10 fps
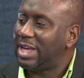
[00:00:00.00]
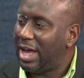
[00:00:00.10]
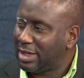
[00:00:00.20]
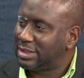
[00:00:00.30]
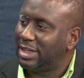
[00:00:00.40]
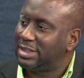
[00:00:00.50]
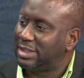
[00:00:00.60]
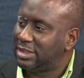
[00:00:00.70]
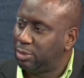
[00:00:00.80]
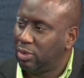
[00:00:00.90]
access
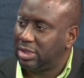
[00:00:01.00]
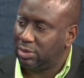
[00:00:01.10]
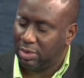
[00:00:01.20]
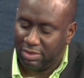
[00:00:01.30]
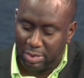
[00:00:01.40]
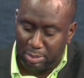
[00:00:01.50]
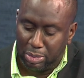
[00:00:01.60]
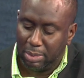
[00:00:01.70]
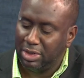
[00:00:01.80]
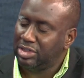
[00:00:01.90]
this book that would have been
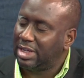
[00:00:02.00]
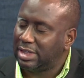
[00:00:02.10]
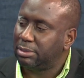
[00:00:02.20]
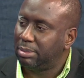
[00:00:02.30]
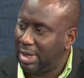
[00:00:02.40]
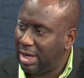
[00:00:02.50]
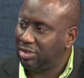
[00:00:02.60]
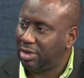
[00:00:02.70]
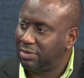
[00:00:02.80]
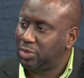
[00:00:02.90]
published as at March
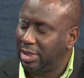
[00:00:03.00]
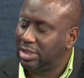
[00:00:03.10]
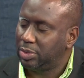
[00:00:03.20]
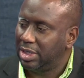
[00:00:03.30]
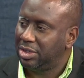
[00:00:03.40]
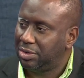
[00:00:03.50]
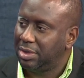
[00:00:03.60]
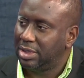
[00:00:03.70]
of 2023?